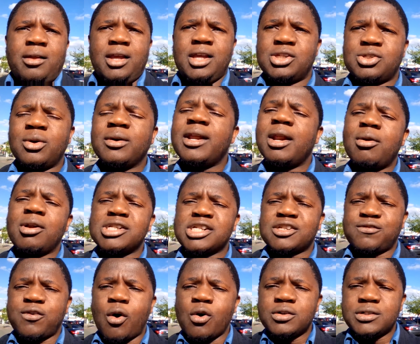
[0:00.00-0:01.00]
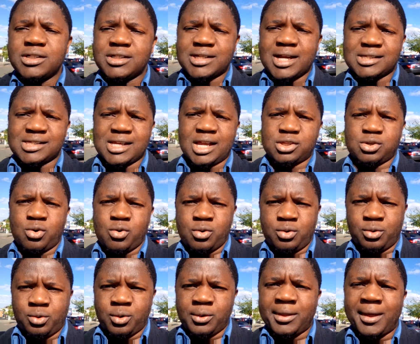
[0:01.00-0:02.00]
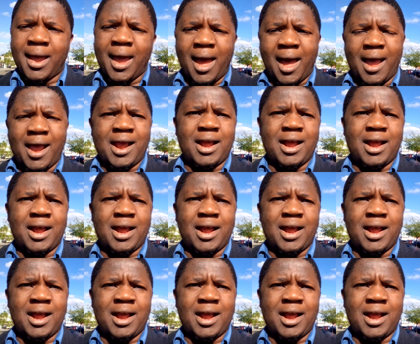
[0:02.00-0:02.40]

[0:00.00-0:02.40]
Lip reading: It's not anyone's fault, it's just that who they are.